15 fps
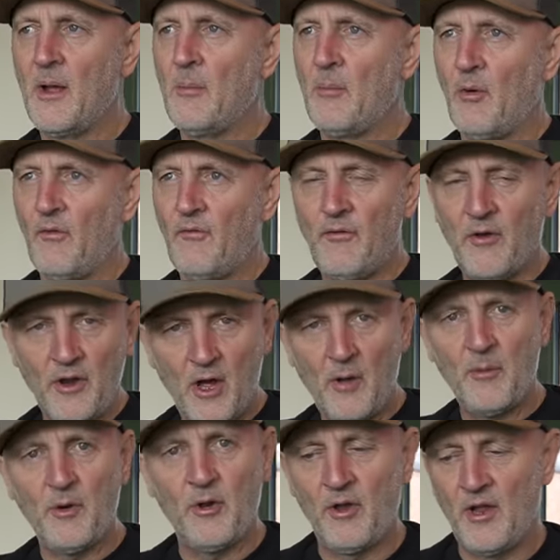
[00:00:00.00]
But
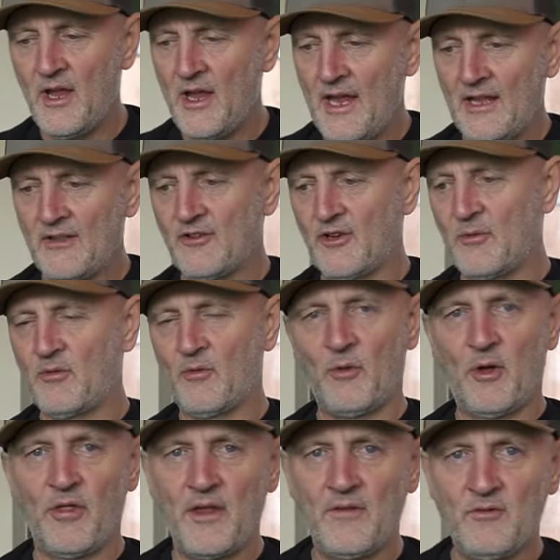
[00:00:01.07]
phenomenal in terms of
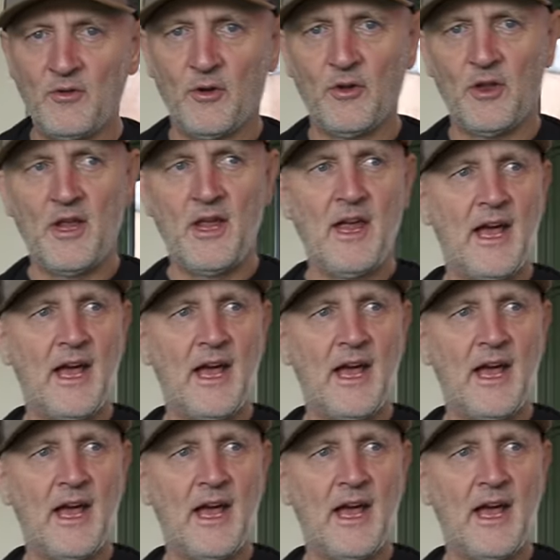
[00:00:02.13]
what they've done.